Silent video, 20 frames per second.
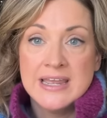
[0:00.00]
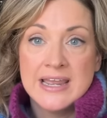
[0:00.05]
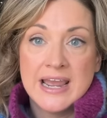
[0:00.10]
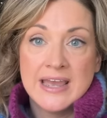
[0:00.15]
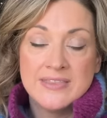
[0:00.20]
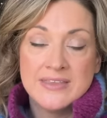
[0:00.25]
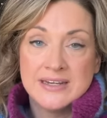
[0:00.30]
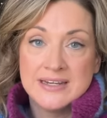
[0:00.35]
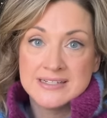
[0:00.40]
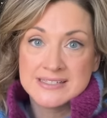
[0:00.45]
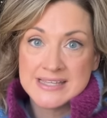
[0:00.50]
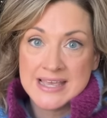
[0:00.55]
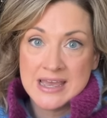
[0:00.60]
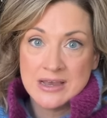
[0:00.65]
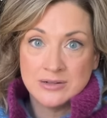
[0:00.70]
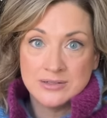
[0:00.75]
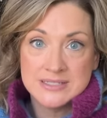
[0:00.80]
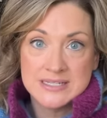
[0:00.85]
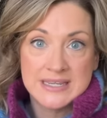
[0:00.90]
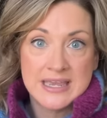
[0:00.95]
And then it's
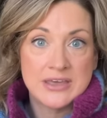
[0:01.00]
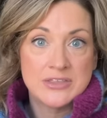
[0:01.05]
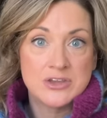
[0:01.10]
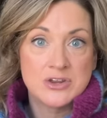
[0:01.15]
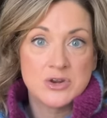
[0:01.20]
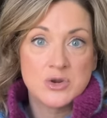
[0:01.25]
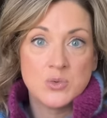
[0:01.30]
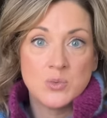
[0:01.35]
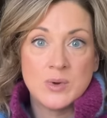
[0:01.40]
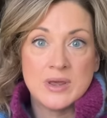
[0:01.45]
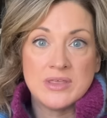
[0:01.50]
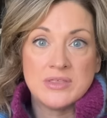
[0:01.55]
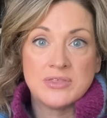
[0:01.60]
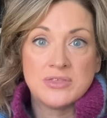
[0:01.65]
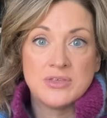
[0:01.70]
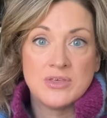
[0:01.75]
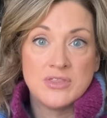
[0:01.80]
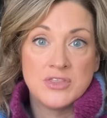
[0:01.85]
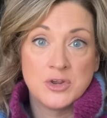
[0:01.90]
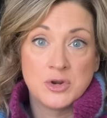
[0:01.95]
held together with
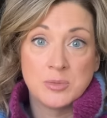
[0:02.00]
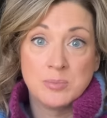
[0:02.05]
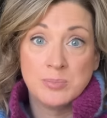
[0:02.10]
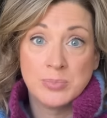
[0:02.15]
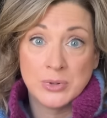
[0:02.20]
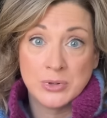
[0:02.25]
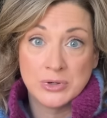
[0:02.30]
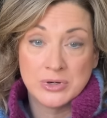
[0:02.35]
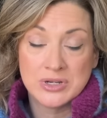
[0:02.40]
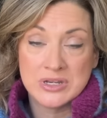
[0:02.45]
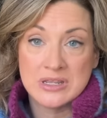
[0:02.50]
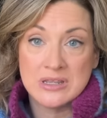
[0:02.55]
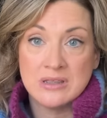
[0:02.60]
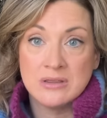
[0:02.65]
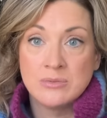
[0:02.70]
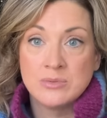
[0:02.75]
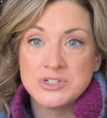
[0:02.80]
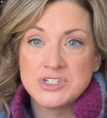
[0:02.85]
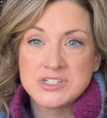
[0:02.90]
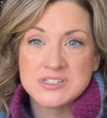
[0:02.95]
their Birdie,
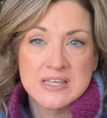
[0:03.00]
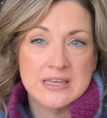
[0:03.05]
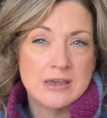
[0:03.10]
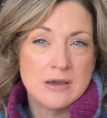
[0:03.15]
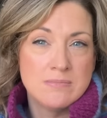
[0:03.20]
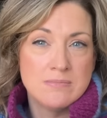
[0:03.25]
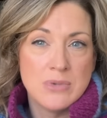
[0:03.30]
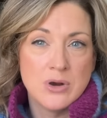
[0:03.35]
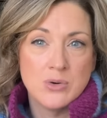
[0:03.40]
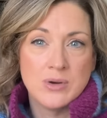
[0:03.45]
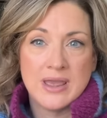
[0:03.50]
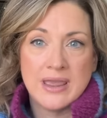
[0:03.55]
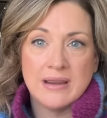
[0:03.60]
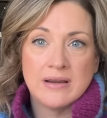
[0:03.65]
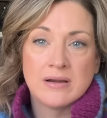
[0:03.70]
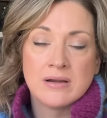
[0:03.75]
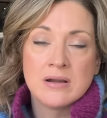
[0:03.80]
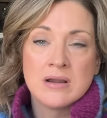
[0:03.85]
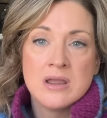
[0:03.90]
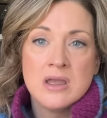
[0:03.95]
which is like a
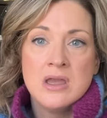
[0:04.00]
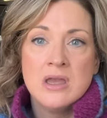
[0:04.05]
mohair.